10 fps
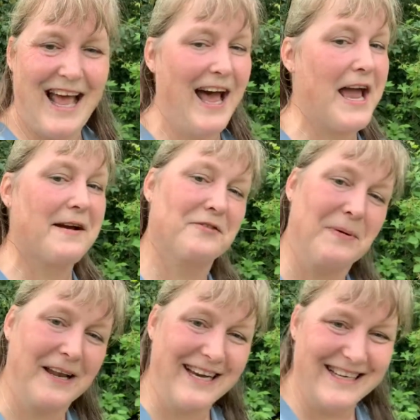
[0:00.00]
Hi
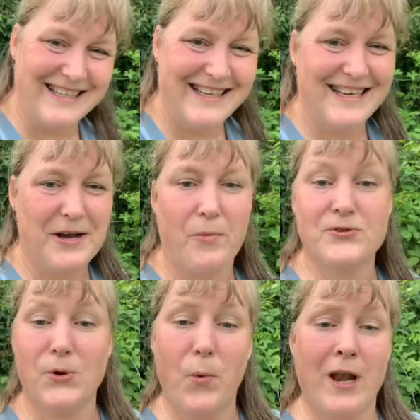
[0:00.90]
everybody.
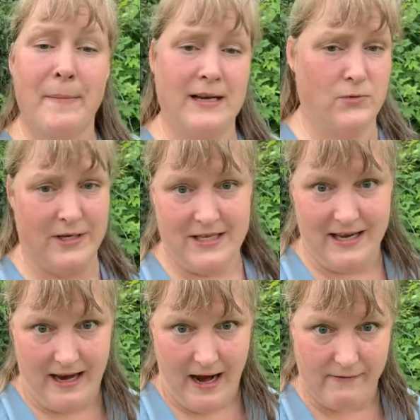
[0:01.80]
So what am I doing
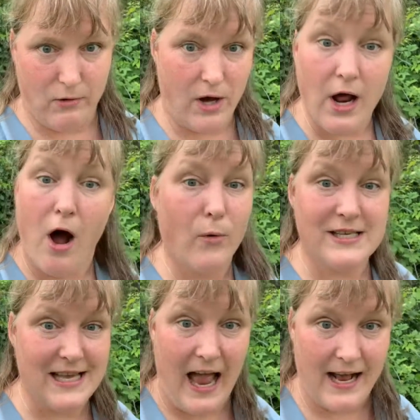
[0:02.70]
today? Everyone
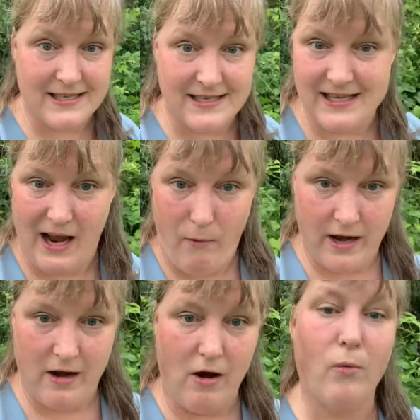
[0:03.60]
always asks and they want
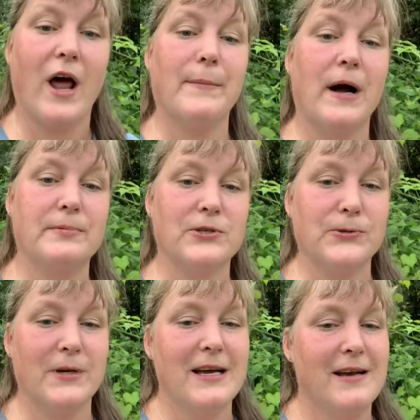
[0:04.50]
to know what I'm up
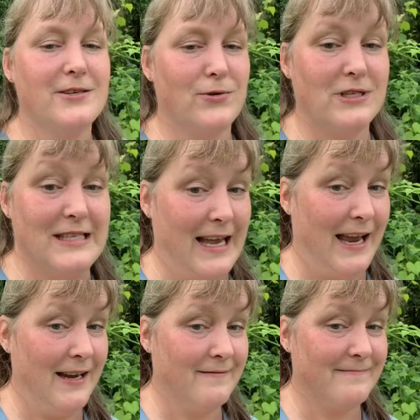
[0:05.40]
to. So
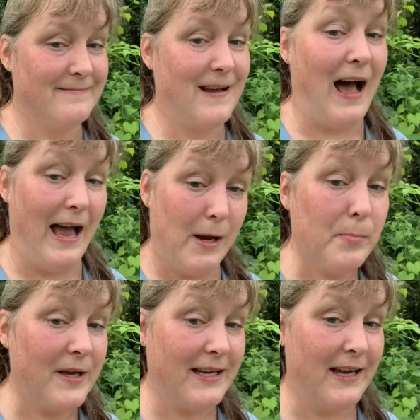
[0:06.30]
today I am
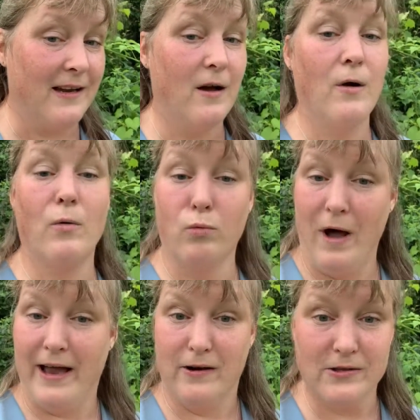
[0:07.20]
picking
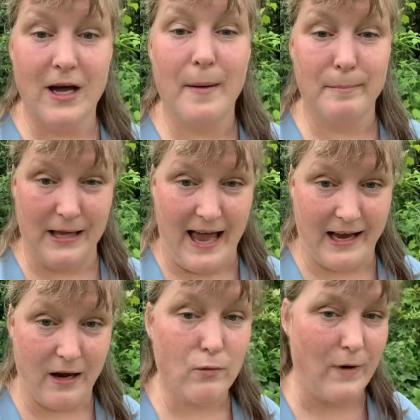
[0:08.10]
wild
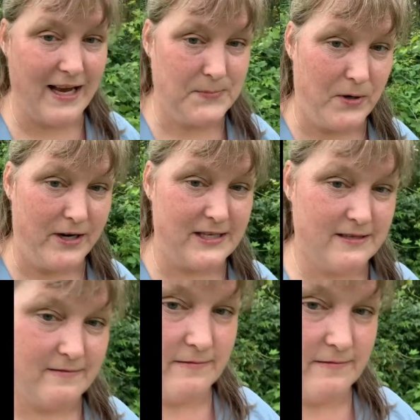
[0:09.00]
black raspberries.